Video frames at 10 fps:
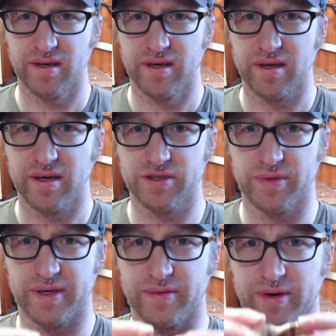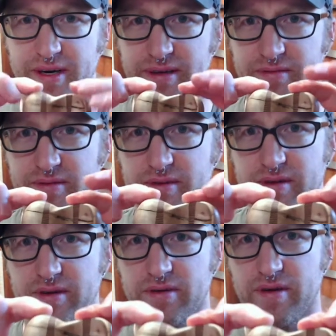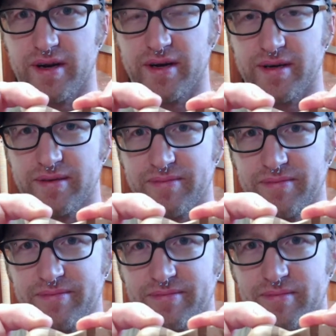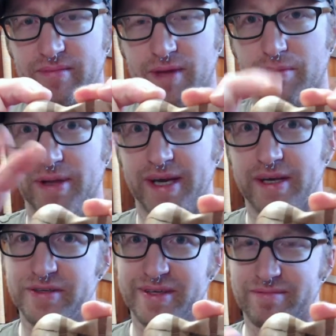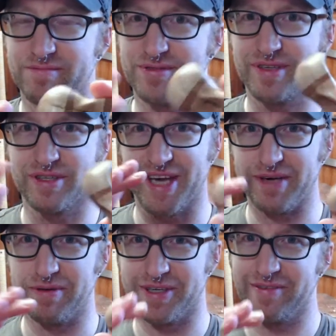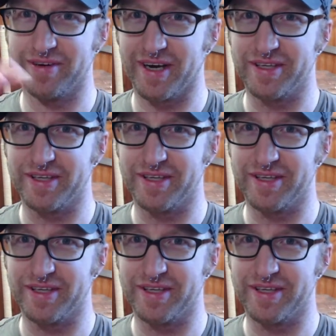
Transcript: Here's one where I created a blank using just a sandwich of different kinds